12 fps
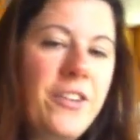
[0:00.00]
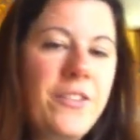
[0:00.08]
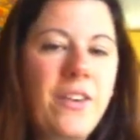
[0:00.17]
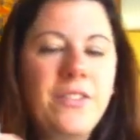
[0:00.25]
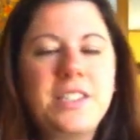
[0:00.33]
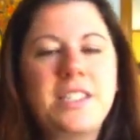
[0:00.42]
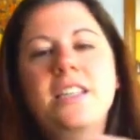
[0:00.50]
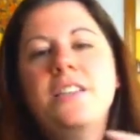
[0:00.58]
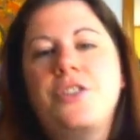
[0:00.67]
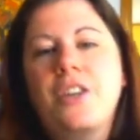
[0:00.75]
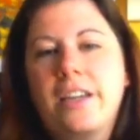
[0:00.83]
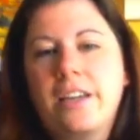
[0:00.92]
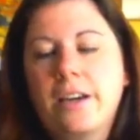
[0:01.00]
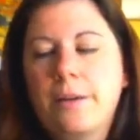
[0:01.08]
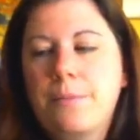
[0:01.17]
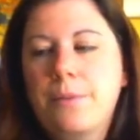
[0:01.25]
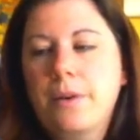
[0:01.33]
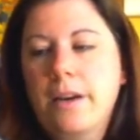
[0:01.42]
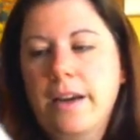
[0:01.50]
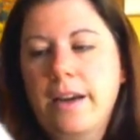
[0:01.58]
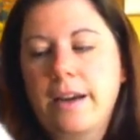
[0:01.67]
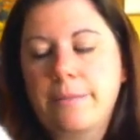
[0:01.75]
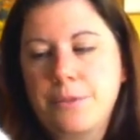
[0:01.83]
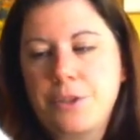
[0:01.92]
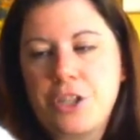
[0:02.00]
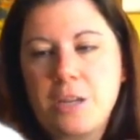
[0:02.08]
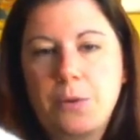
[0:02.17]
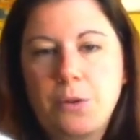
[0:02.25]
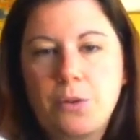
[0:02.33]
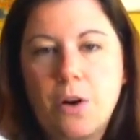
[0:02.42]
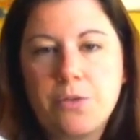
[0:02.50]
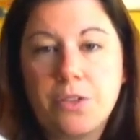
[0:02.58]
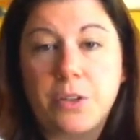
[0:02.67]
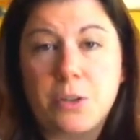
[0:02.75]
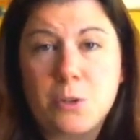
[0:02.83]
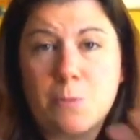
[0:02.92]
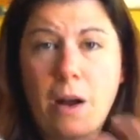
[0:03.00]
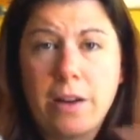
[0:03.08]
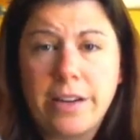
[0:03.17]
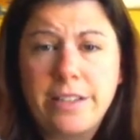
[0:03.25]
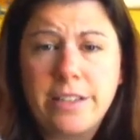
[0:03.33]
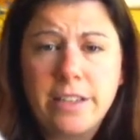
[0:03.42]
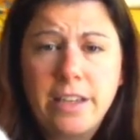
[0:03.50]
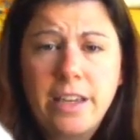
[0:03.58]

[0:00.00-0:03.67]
you've ever seen Jacob sheep, you know that they're spotted.